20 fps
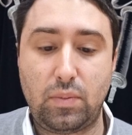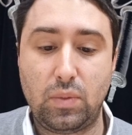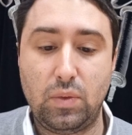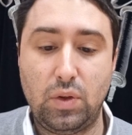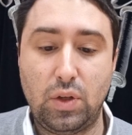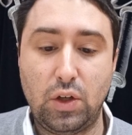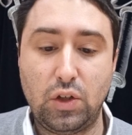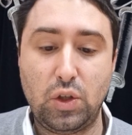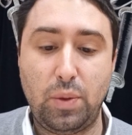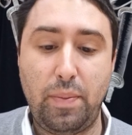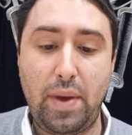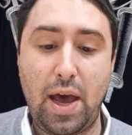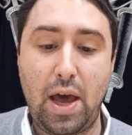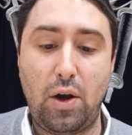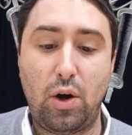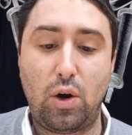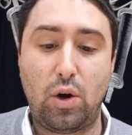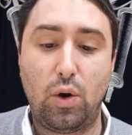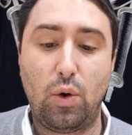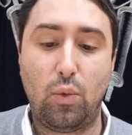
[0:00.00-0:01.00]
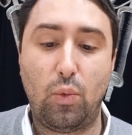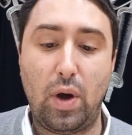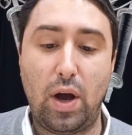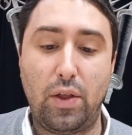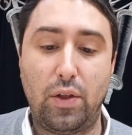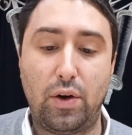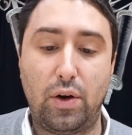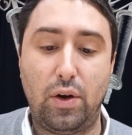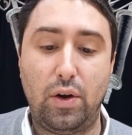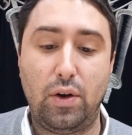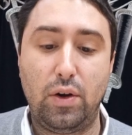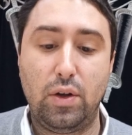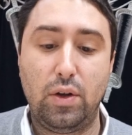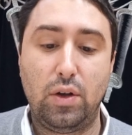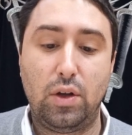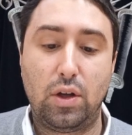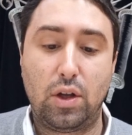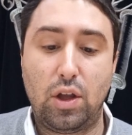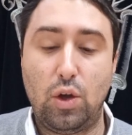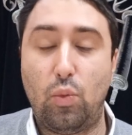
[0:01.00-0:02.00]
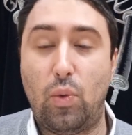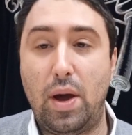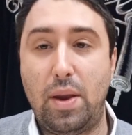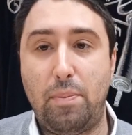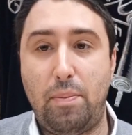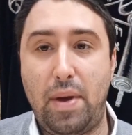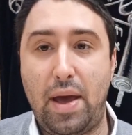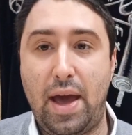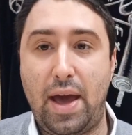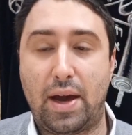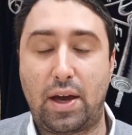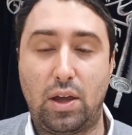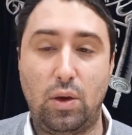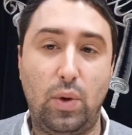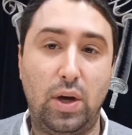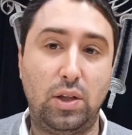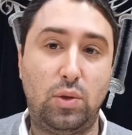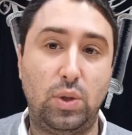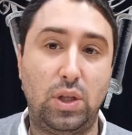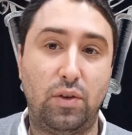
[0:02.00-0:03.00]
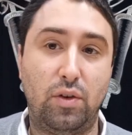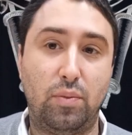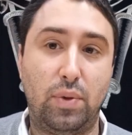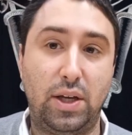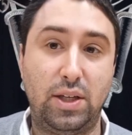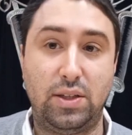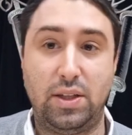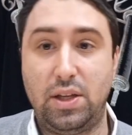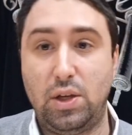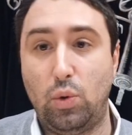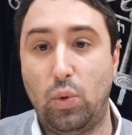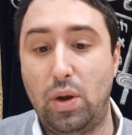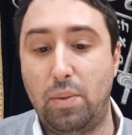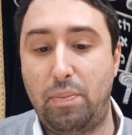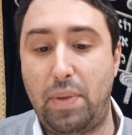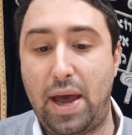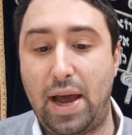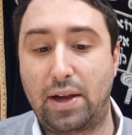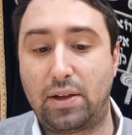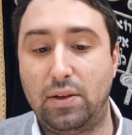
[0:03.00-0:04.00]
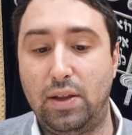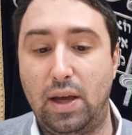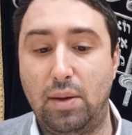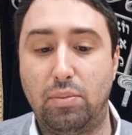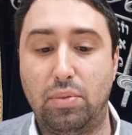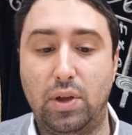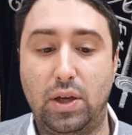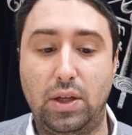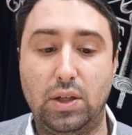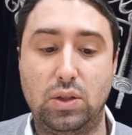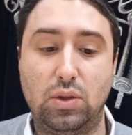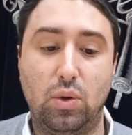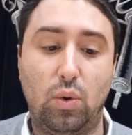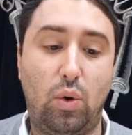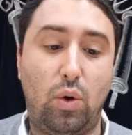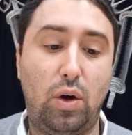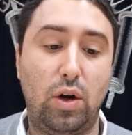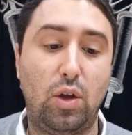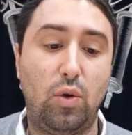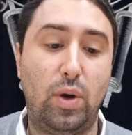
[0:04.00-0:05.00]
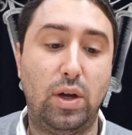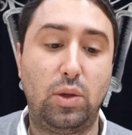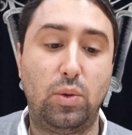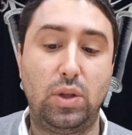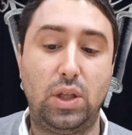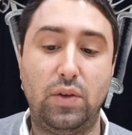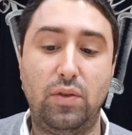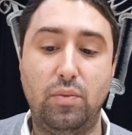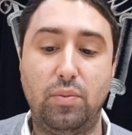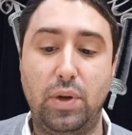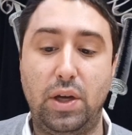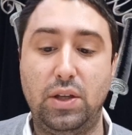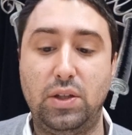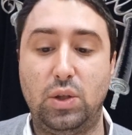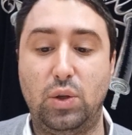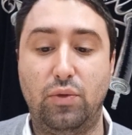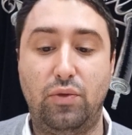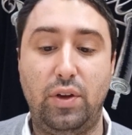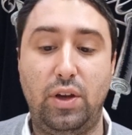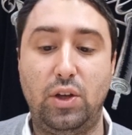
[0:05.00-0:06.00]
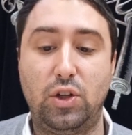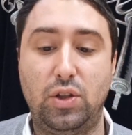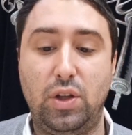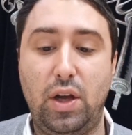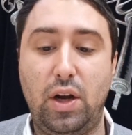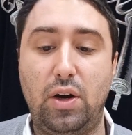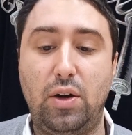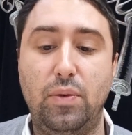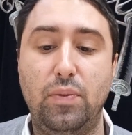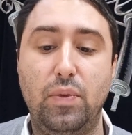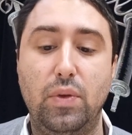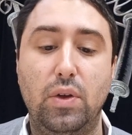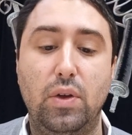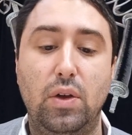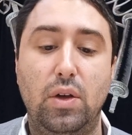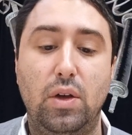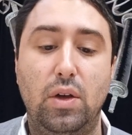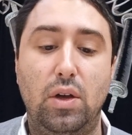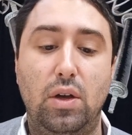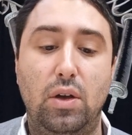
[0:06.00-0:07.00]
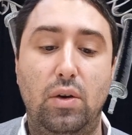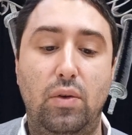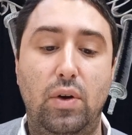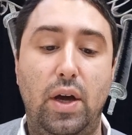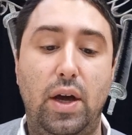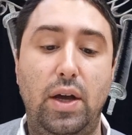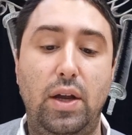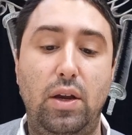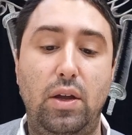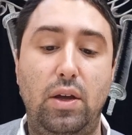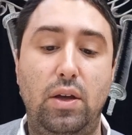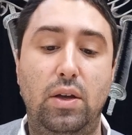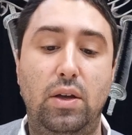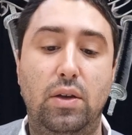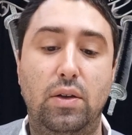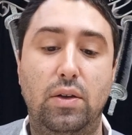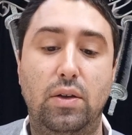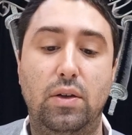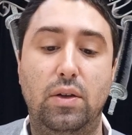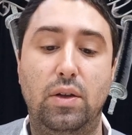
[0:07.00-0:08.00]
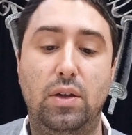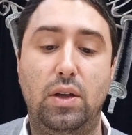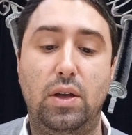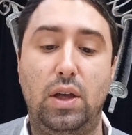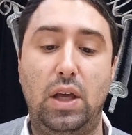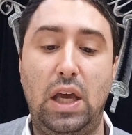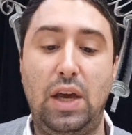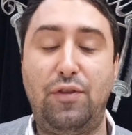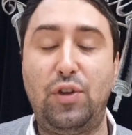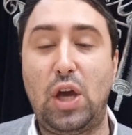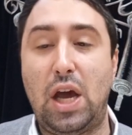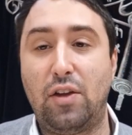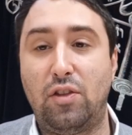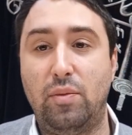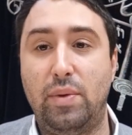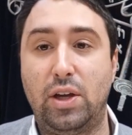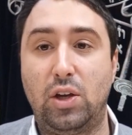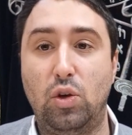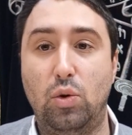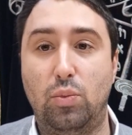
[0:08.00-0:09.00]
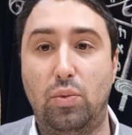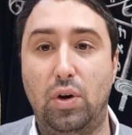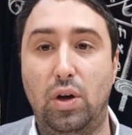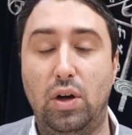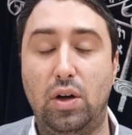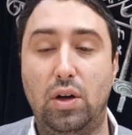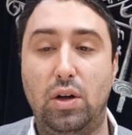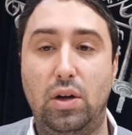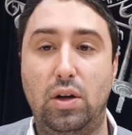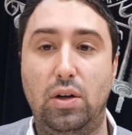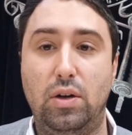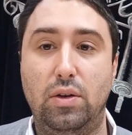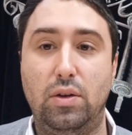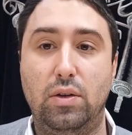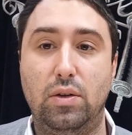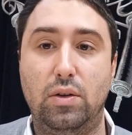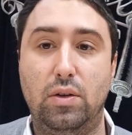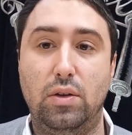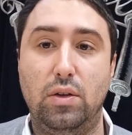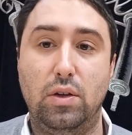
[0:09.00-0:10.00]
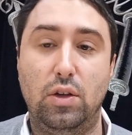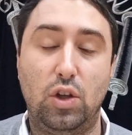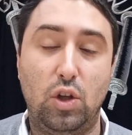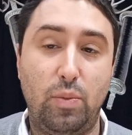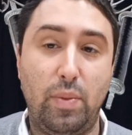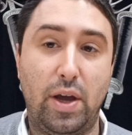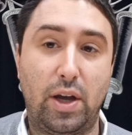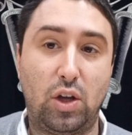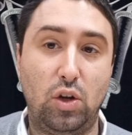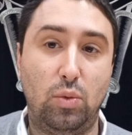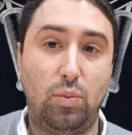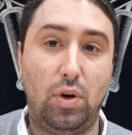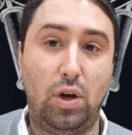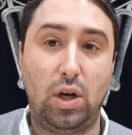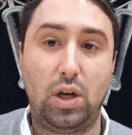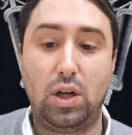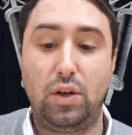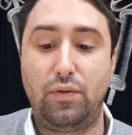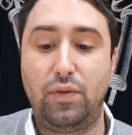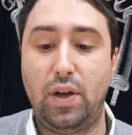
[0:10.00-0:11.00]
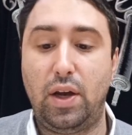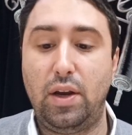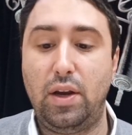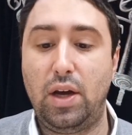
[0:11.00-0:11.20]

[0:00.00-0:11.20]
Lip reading: It doesn't matter whether you went to a different place and then you went back to that place, or you went to a different place and you finished there, right? If you have to make a new bracha, you make a new bracha. If not.